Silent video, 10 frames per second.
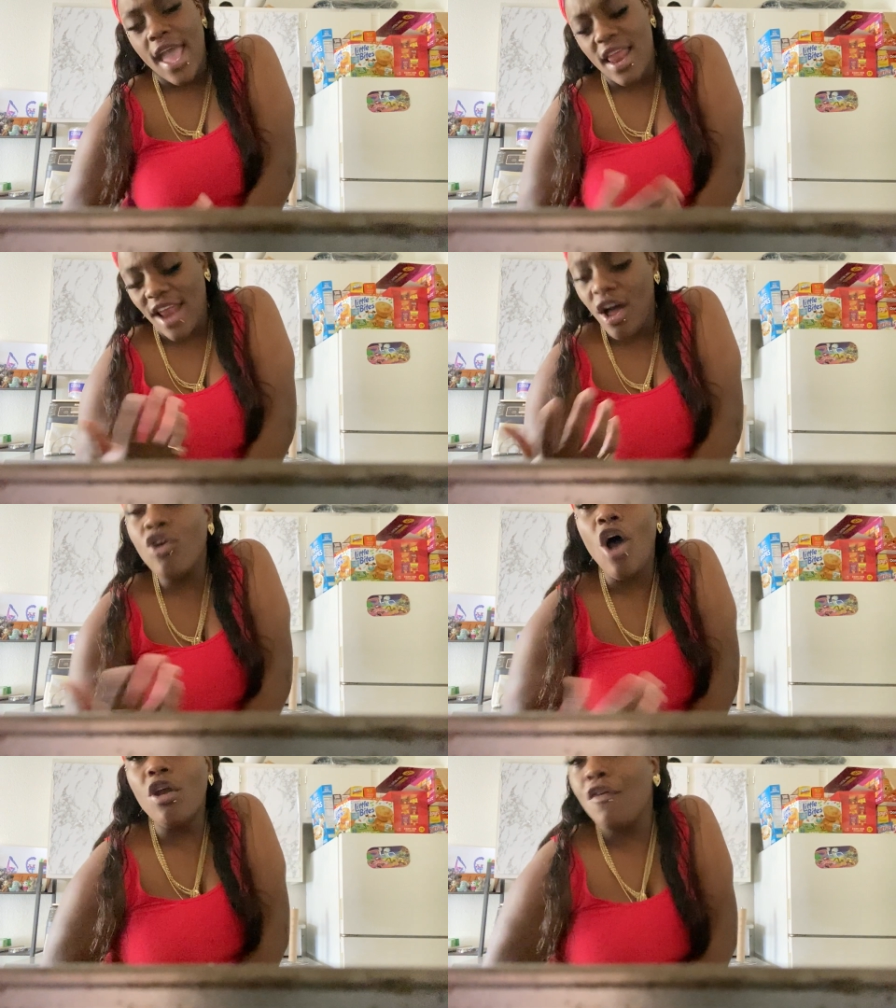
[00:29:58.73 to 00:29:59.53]
And I
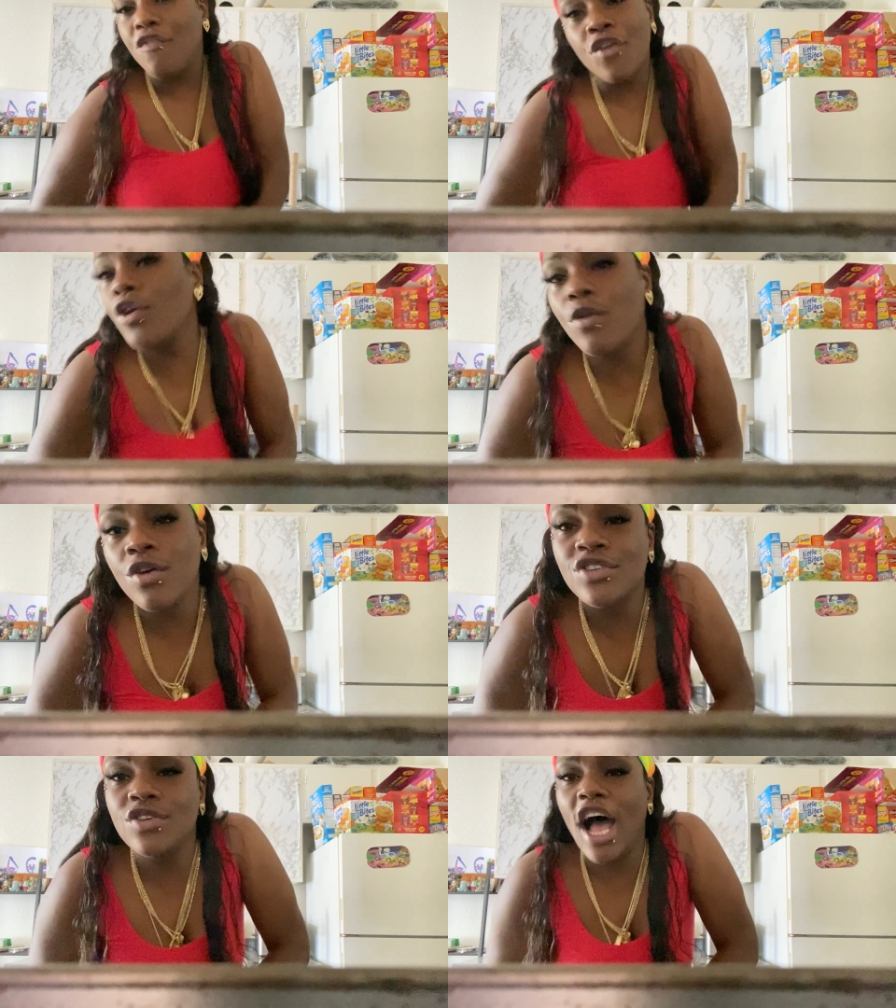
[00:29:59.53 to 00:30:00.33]
don't go to
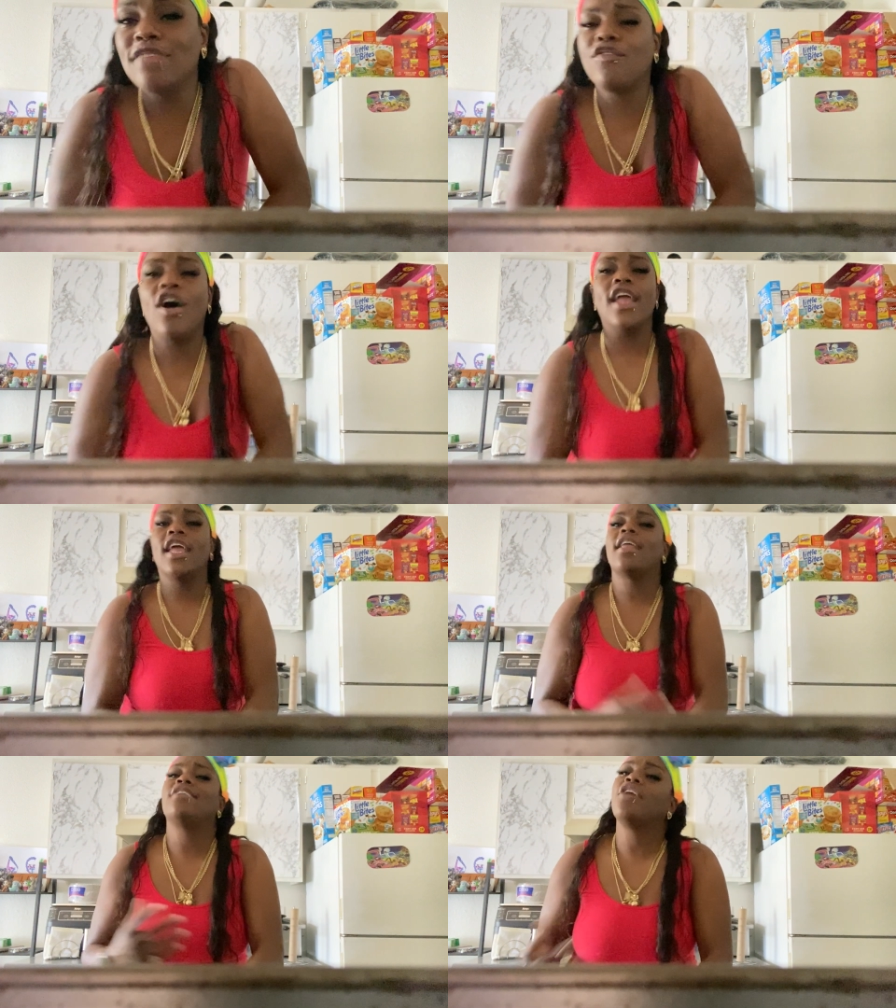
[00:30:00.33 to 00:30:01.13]
funerals, you guys. Before I
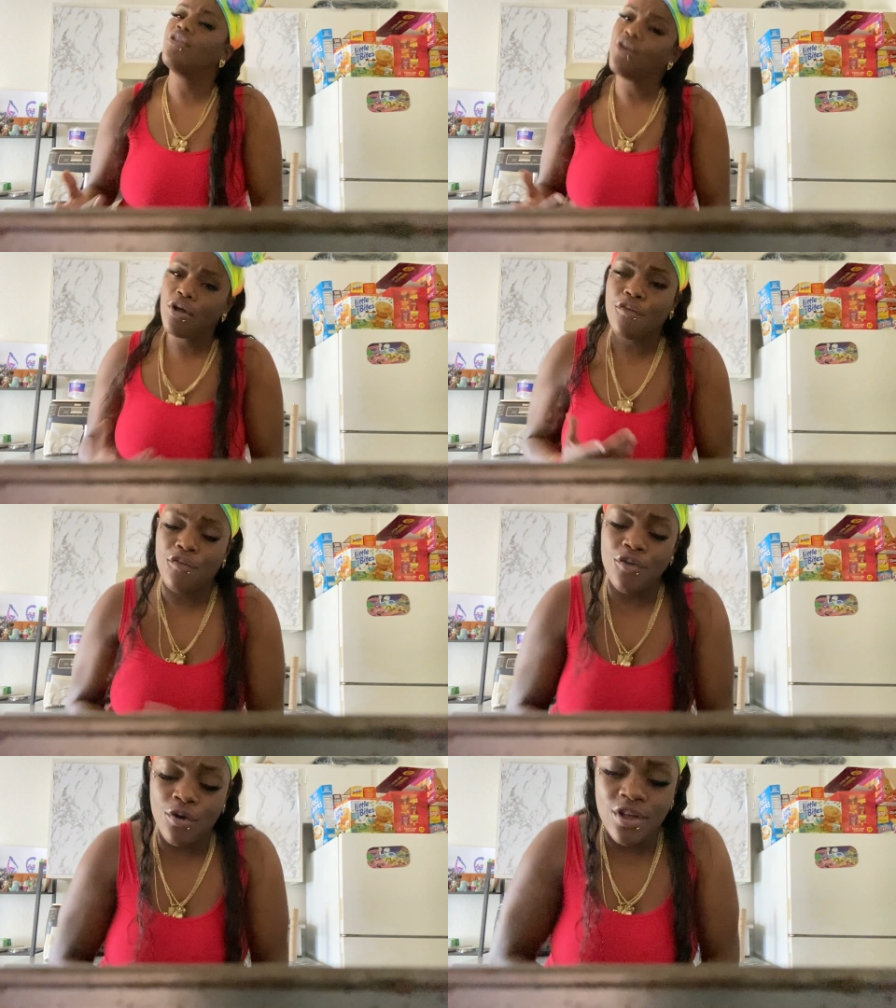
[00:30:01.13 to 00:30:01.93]
eat, I don't go to
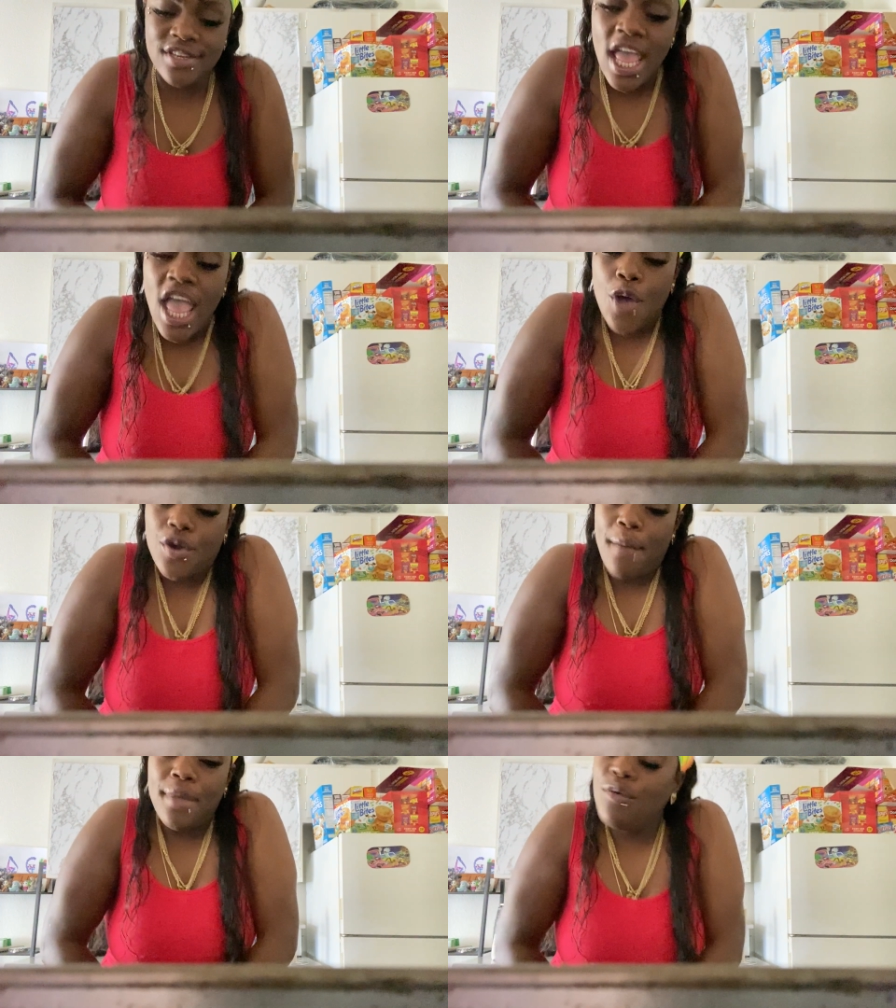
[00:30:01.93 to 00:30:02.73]
funerals. And
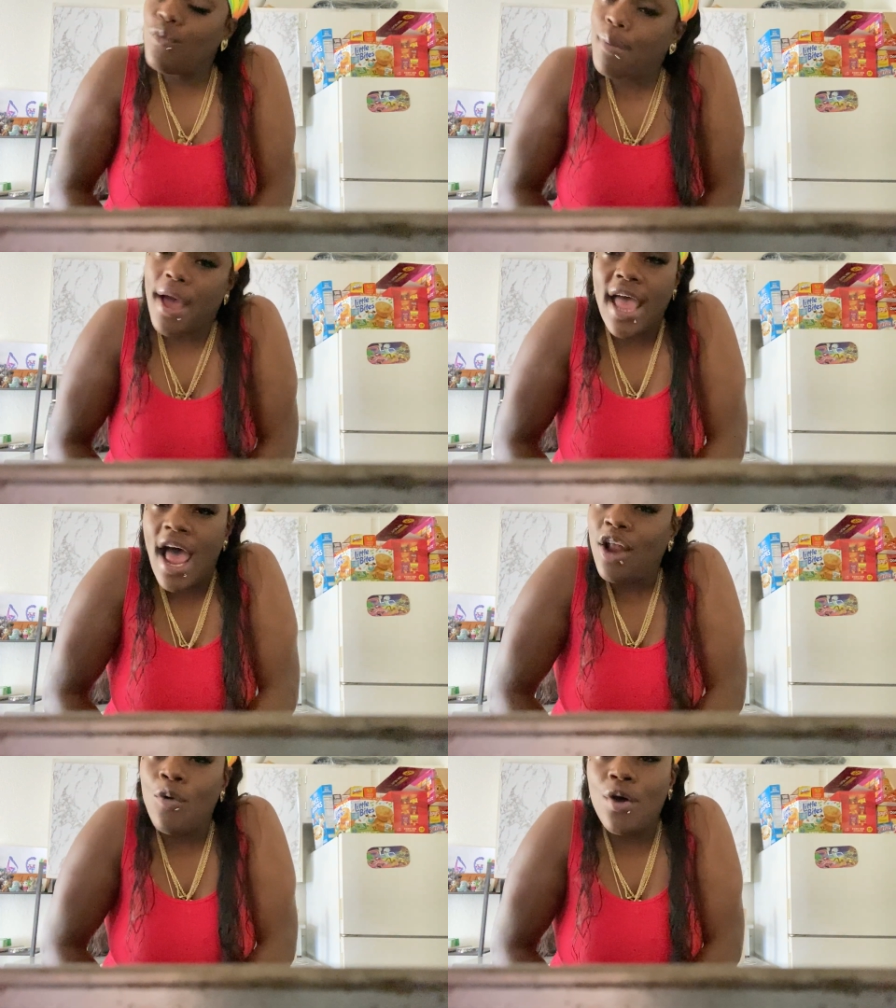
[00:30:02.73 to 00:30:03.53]
what I mean by that,
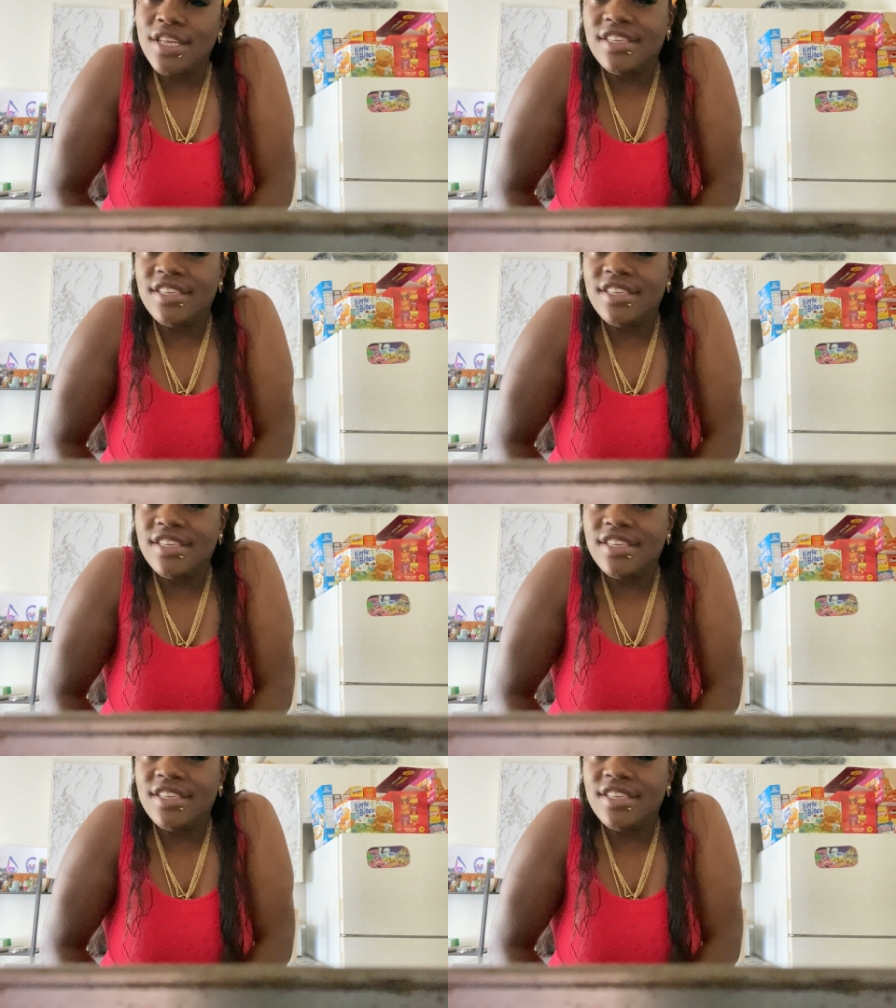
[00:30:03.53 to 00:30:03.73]
I don't want to